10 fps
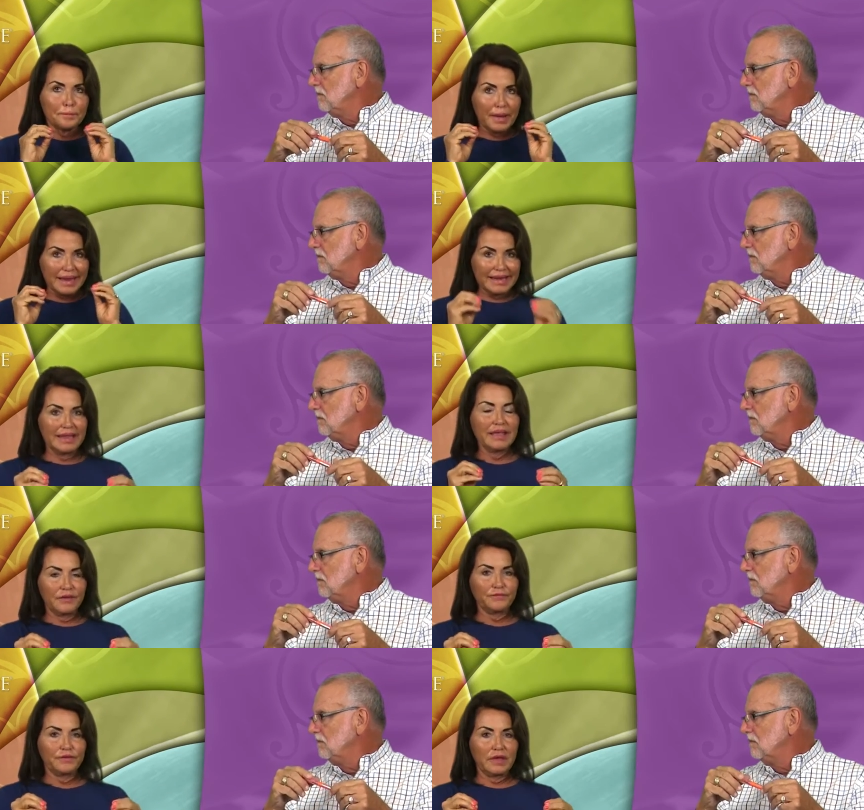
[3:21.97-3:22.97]
Speaker 1: But
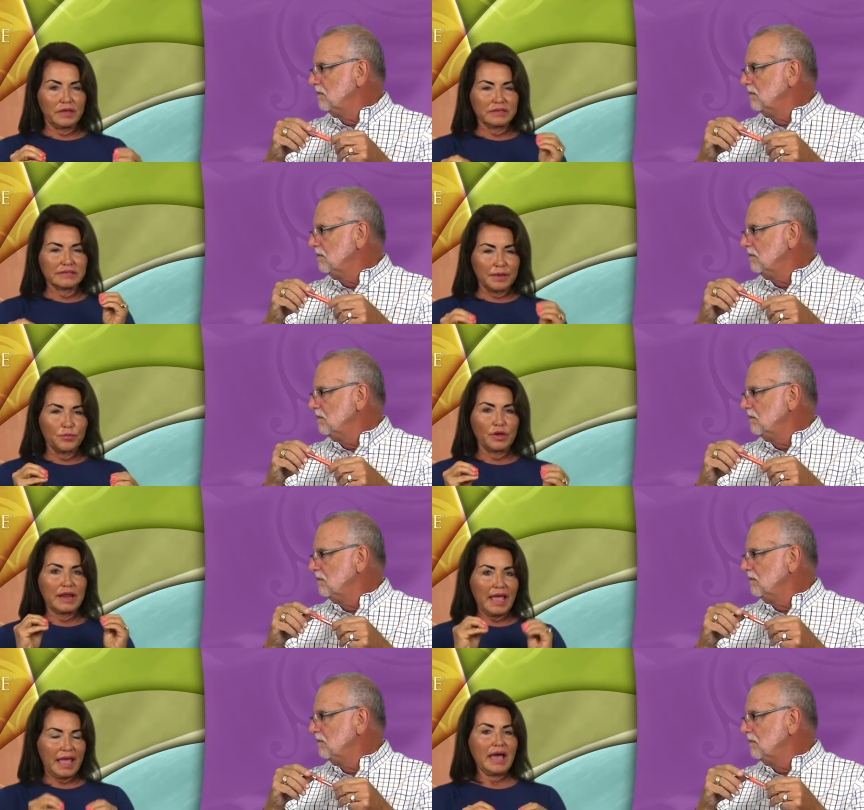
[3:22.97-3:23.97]
if someone
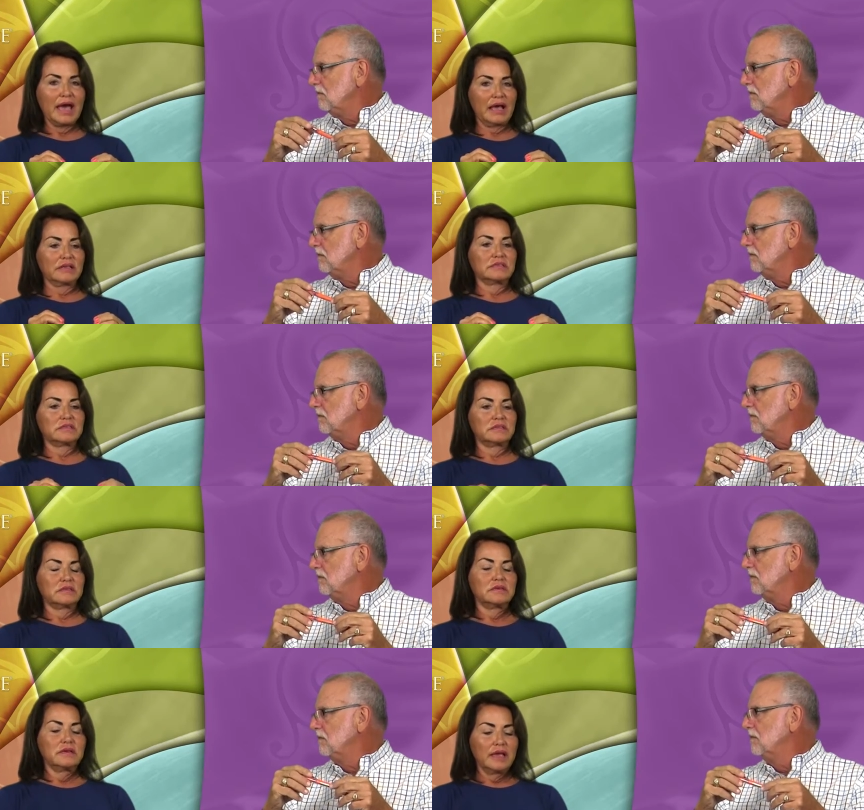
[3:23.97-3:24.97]
has
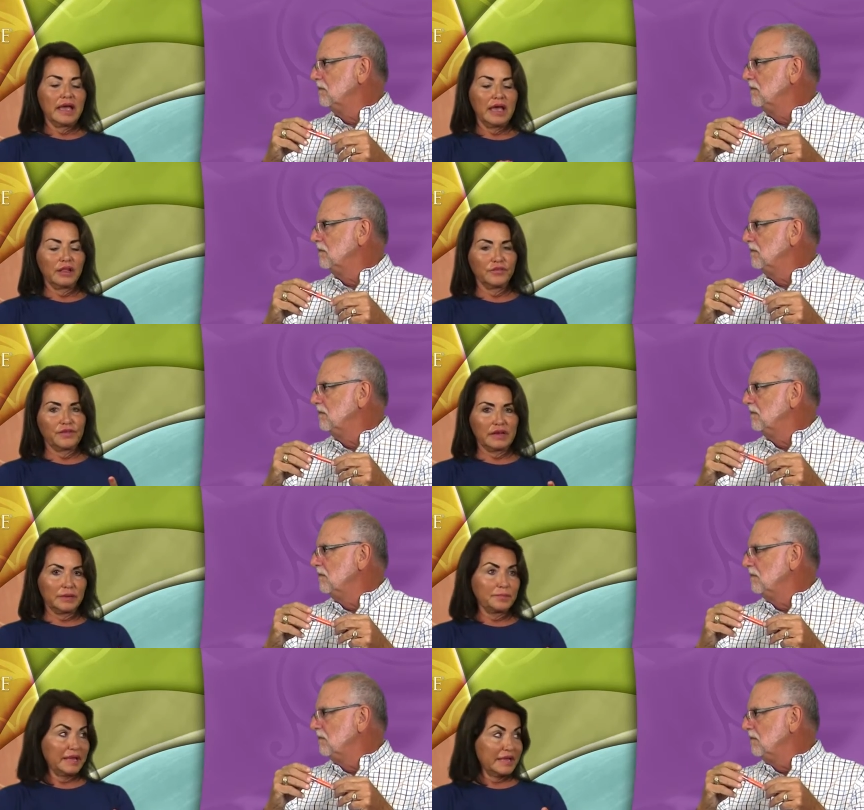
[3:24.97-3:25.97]

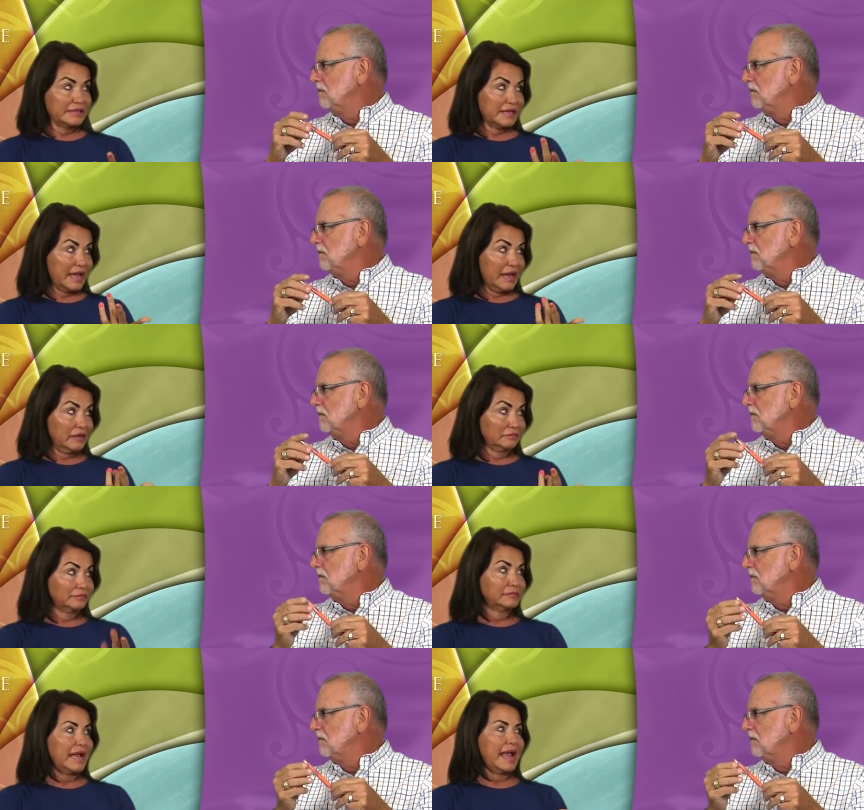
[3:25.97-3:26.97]
elevated PSA
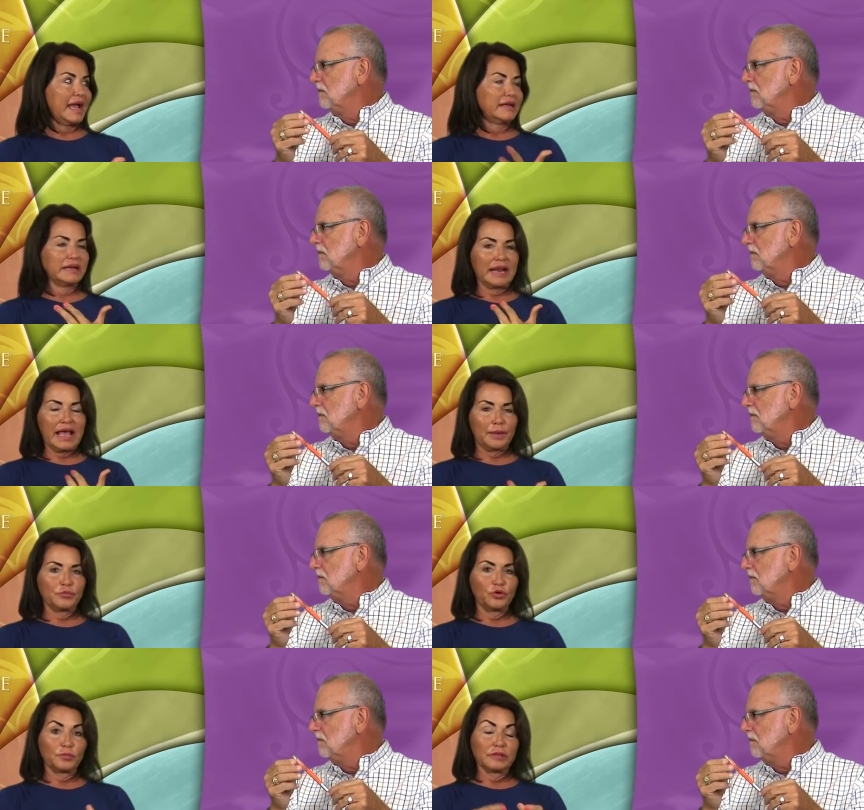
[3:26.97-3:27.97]
and an
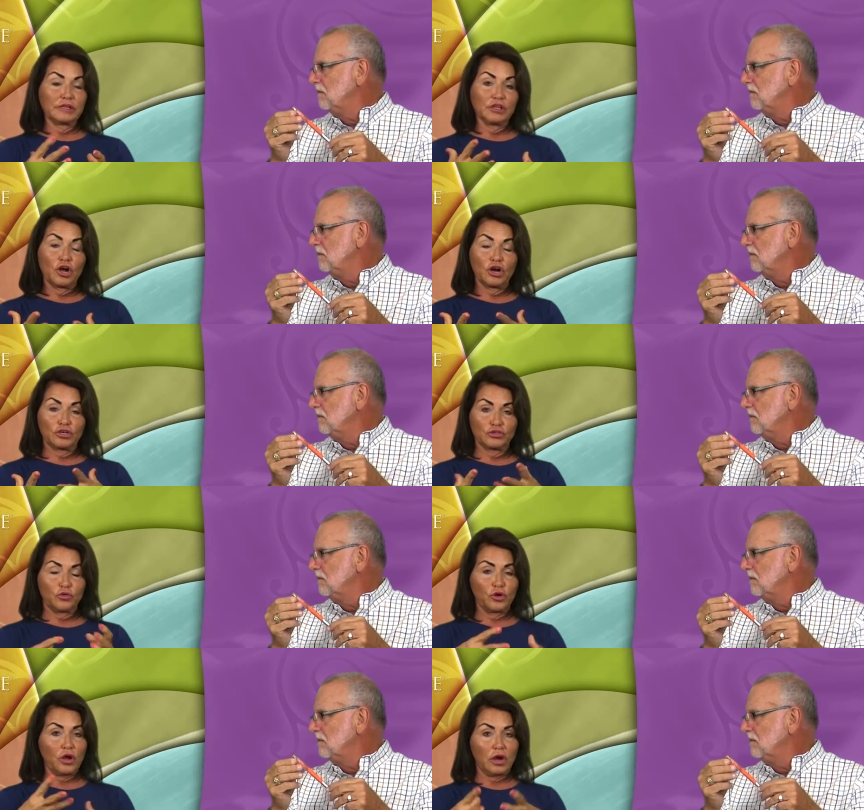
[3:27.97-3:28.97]
abnormally large
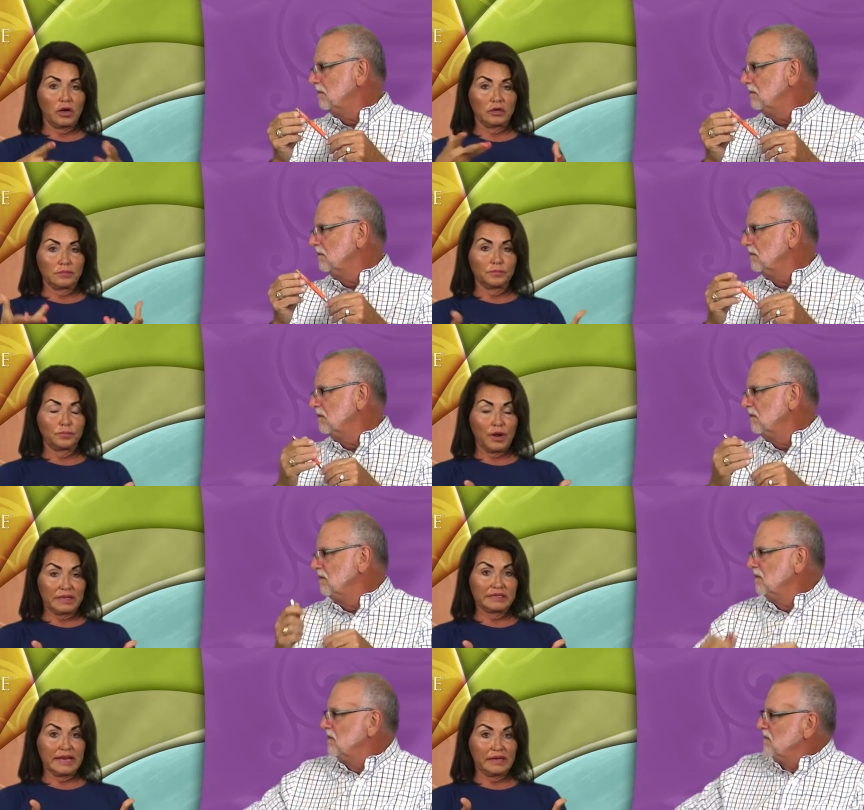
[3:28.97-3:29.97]
or hard
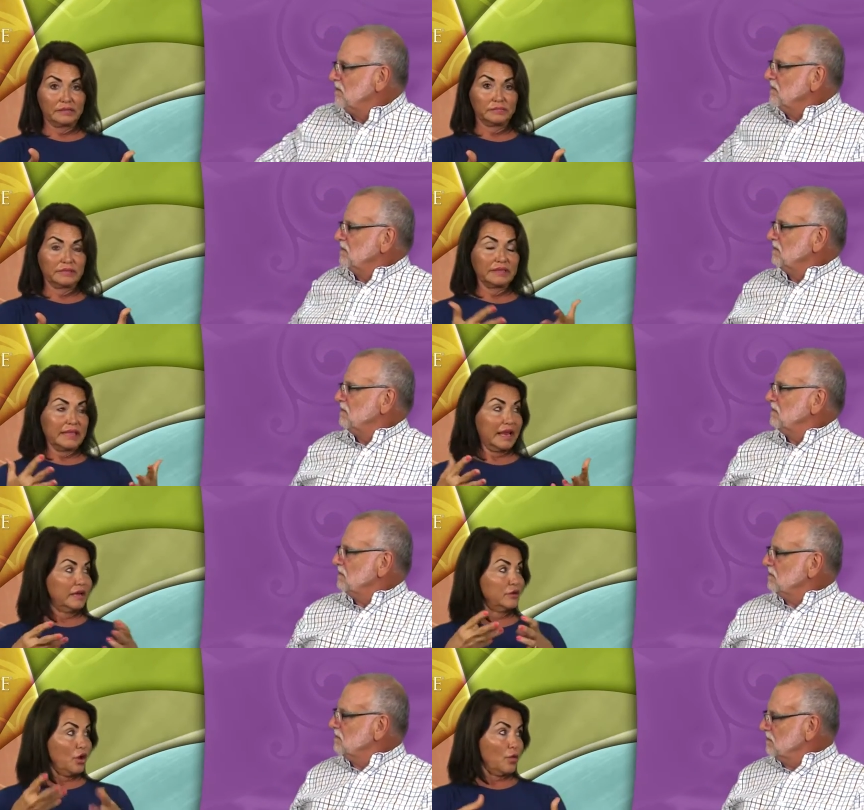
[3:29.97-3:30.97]
prostate that they
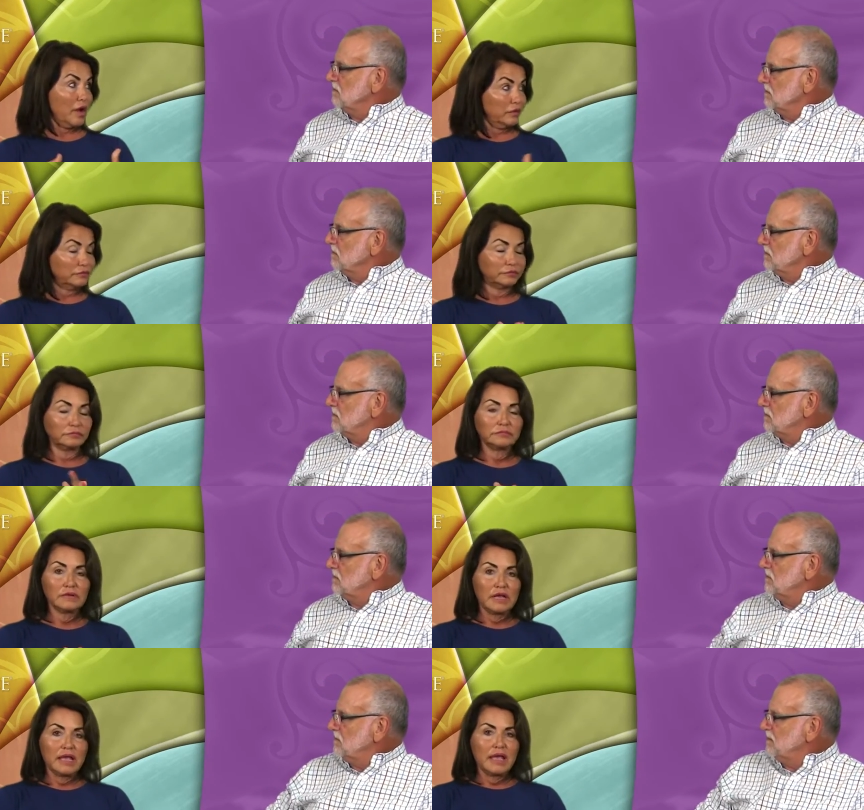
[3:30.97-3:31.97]
know of
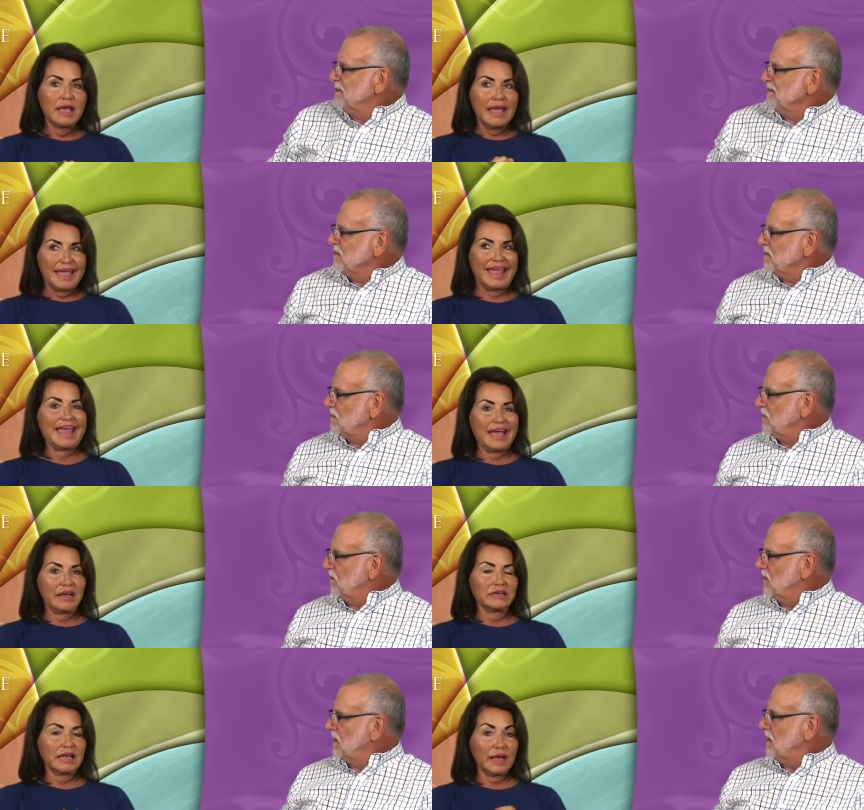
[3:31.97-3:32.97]
mm-hmm.
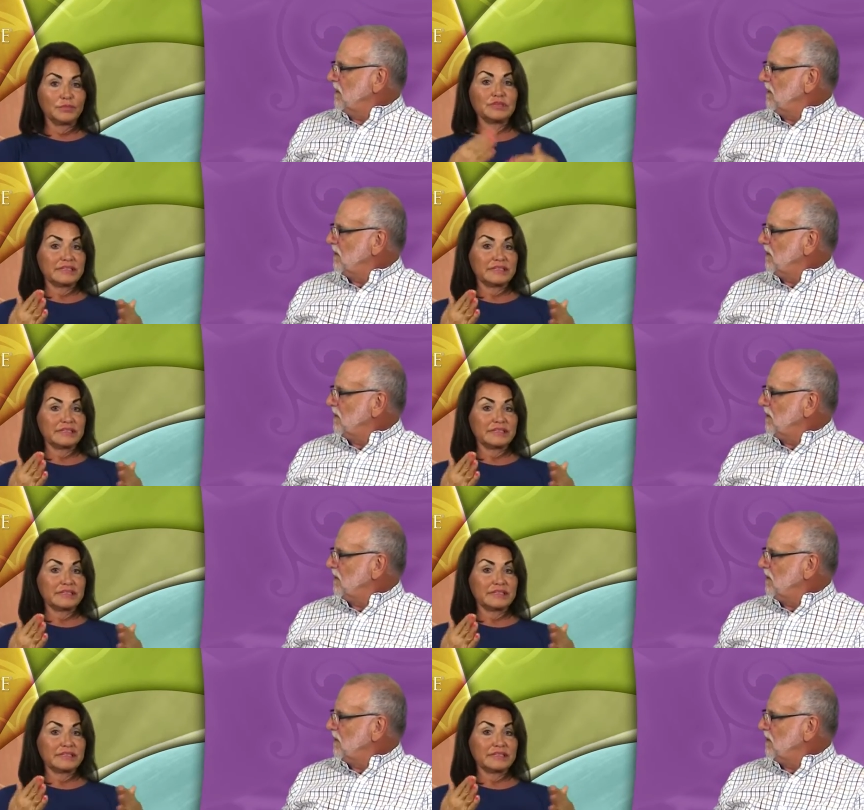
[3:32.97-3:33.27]
and come to